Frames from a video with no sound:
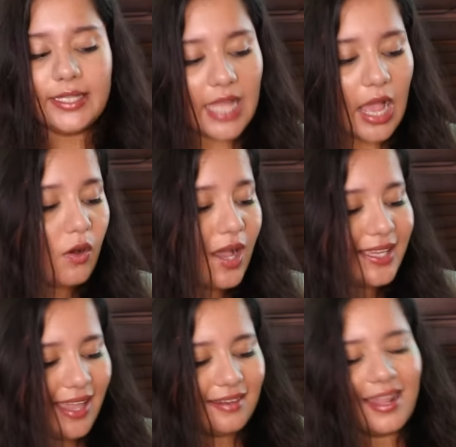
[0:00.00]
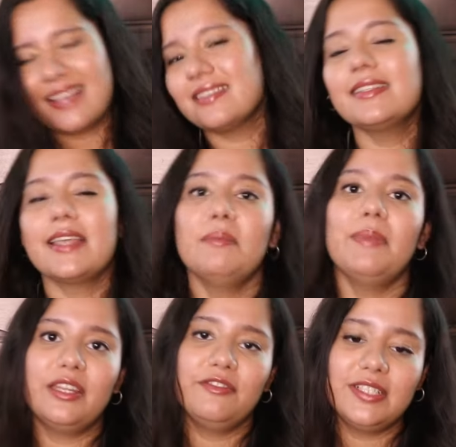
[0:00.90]
Now again, has the
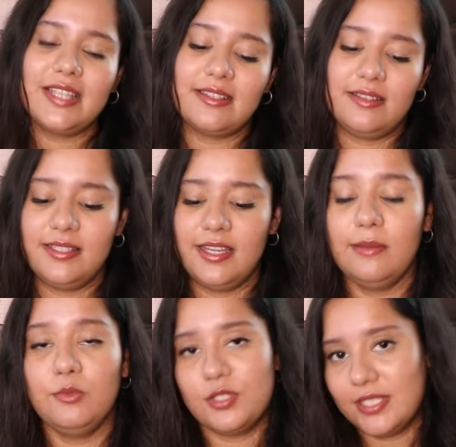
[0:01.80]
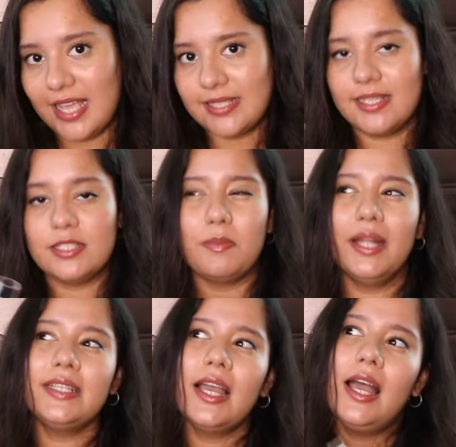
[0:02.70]
same benefits as the snail mucin essence,
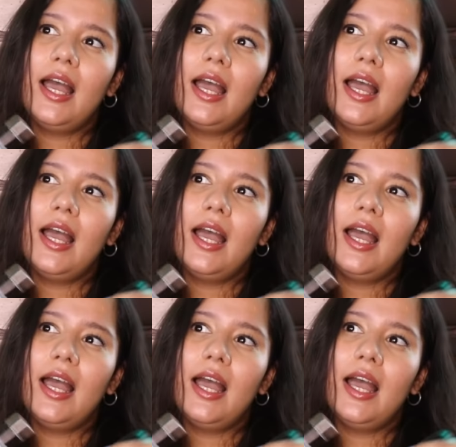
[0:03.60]
but